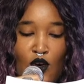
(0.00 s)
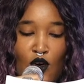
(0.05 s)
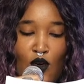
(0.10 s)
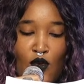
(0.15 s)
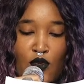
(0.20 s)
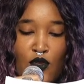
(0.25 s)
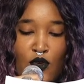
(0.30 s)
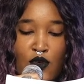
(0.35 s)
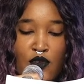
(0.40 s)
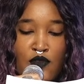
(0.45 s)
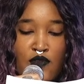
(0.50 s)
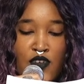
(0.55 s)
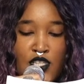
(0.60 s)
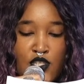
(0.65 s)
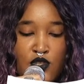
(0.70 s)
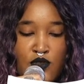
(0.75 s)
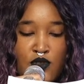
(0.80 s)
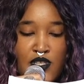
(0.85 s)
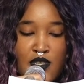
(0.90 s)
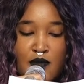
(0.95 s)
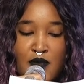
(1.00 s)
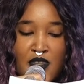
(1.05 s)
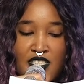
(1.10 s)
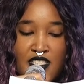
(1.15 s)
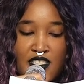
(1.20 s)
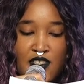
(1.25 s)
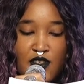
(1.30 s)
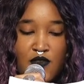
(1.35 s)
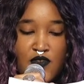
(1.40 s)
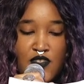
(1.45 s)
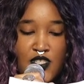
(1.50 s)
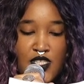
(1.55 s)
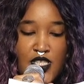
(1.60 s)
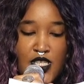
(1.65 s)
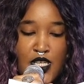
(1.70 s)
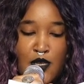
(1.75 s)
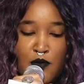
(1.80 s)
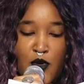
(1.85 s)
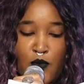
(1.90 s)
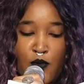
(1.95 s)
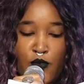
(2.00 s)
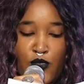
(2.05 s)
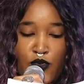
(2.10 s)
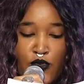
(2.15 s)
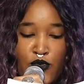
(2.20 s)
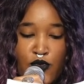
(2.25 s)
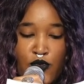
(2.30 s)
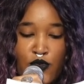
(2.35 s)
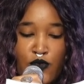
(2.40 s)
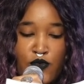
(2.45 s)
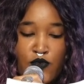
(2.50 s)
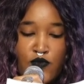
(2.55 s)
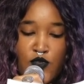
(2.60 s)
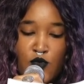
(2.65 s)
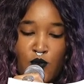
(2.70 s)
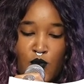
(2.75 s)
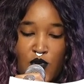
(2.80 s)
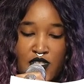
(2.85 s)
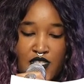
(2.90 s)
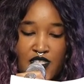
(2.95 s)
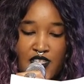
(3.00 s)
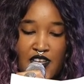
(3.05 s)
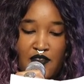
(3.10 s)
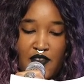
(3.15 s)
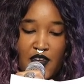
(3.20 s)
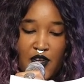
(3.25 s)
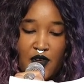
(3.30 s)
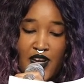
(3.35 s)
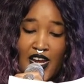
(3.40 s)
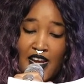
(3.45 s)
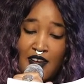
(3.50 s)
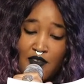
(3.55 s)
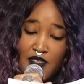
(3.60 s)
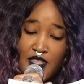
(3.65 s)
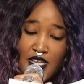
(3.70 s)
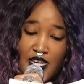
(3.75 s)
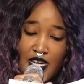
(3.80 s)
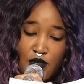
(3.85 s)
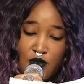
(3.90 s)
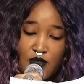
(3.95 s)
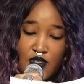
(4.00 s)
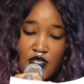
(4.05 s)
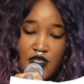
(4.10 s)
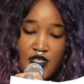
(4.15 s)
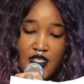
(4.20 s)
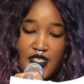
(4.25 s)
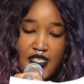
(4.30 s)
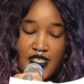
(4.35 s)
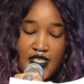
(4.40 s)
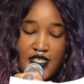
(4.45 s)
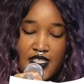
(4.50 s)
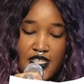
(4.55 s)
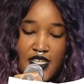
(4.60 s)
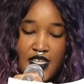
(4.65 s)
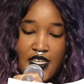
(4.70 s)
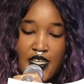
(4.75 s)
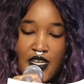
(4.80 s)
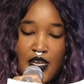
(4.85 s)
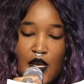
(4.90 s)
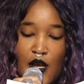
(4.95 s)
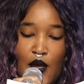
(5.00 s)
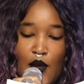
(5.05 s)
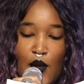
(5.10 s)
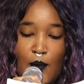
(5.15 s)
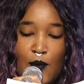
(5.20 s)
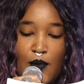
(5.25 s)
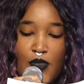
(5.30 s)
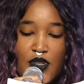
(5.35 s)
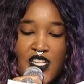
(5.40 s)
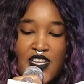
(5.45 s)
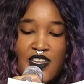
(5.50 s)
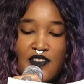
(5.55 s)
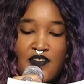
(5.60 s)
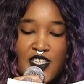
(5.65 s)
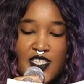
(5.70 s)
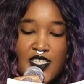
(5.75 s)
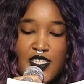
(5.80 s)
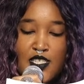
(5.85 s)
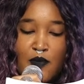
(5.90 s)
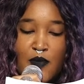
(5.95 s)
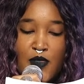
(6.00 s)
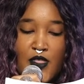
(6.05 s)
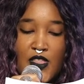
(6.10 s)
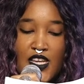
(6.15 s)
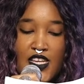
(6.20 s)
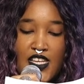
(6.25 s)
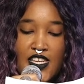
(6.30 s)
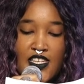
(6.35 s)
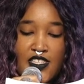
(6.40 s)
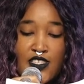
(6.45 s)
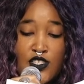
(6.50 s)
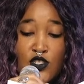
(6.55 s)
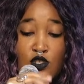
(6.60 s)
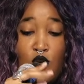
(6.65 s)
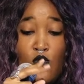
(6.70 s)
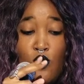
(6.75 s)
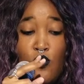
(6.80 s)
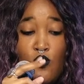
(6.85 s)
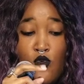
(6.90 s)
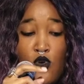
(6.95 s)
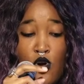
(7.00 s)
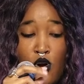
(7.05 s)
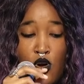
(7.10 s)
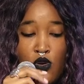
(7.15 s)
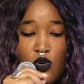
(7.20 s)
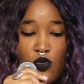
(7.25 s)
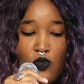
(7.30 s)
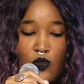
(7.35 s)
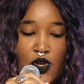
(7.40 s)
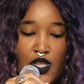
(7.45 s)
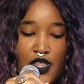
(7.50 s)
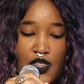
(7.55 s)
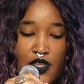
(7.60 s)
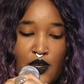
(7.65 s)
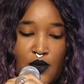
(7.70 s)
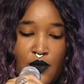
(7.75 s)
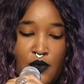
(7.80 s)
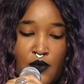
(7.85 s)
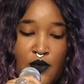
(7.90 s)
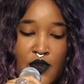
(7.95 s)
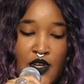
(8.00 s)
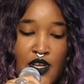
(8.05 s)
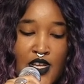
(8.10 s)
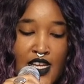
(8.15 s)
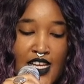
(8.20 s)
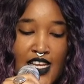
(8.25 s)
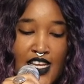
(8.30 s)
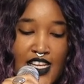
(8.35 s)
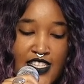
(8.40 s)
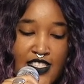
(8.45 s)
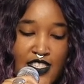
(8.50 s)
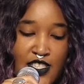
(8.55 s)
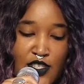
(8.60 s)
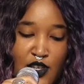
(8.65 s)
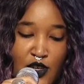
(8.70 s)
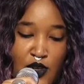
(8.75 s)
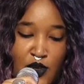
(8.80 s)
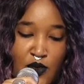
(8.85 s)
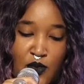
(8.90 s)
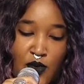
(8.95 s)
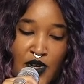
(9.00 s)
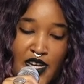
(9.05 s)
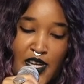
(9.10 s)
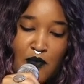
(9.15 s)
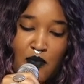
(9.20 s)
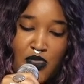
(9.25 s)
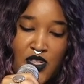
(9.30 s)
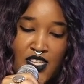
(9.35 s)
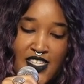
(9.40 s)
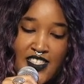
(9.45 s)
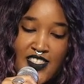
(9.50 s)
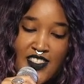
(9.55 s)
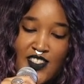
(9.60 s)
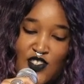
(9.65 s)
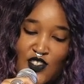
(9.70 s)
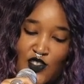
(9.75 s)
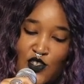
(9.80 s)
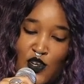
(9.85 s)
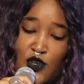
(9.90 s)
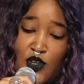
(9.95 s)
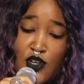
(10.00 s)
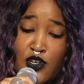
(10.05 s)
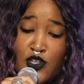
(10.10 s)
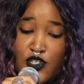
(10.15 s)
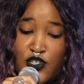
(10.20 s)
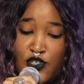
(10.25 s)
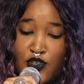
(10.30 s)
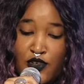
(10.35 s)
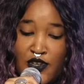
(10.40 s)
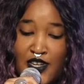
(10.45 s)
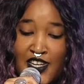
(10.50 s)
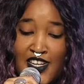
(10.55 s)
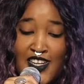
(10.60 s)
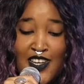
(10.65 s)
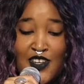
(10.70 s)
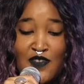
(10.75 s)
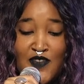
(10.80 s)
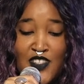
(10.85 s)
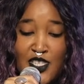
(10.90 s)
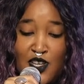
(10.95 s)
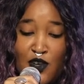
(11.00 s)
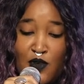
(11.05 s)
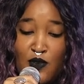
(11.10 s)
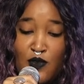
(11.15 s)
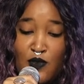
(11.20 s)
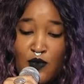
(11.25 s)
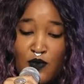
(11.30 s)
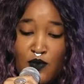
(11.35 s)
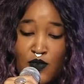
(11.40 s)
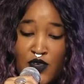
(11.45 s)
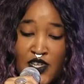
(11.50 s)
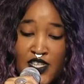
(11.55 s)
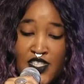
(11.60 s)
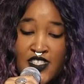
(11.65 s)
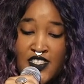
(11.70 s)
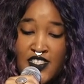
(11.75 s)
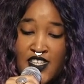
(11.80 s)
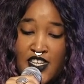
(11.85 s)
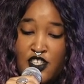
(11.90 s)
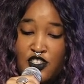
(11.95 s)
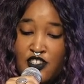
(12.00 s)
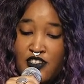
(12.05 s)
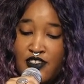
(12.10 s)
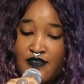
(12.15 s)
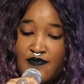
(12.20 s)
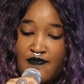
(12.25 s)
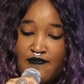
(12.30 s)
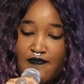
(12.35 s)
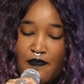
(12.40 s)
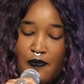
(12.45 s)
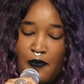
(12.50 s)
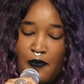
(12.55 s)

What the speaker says: Although eventually my self-esteem improved once I figured out that I was autistic, believing something is wrong with you isn't a great place to start a journey of self-realization.